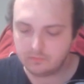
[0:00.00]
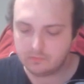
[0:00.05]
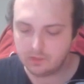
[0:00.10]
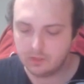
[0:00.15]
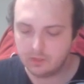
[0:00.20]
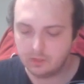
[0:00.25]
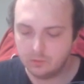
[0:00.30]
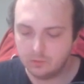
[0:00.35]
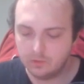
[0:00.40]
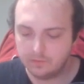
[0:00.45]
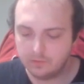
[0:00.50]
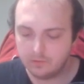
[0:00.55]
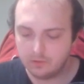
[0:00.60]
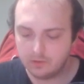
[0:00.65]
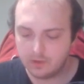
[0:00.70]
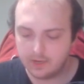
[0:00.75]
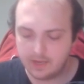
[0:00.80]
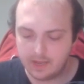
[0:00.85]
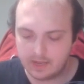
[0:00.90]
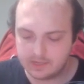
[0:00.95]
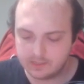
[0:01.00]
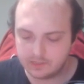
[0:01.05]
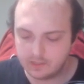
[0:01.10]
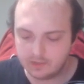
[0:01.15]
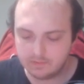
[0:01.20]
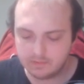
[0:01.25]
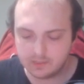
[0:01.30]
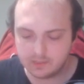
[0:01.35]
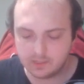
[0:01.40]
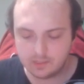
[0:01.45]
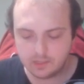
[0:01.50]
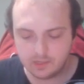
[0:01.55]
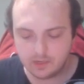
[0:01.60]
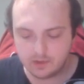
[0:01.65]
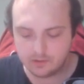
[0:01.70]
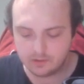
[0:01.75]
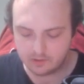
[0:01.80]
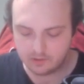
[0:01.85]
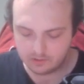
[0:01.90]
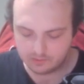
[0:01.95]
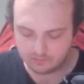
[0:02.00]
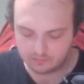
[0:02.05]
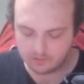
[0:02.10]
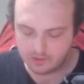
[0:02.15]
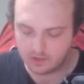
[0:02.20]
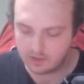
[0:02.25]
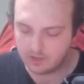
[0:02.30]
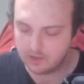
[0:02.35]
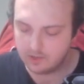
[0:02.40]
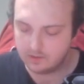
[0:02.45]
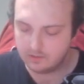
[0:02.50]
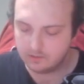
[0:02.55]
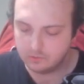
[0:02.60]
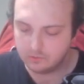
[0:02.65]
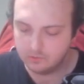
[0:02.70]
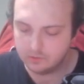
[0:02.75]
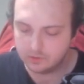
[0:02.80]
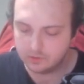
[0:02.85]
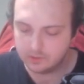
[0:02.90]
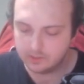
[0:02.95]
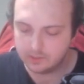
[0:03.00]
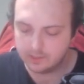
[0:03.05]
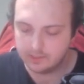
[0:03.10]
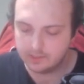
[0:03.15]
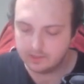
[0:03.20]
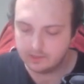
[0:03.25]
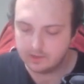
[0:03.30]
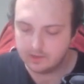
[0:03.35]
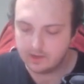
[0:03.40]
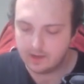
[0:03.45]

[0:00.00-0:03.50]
UFO Light. I still haven't seen the other illusion yet.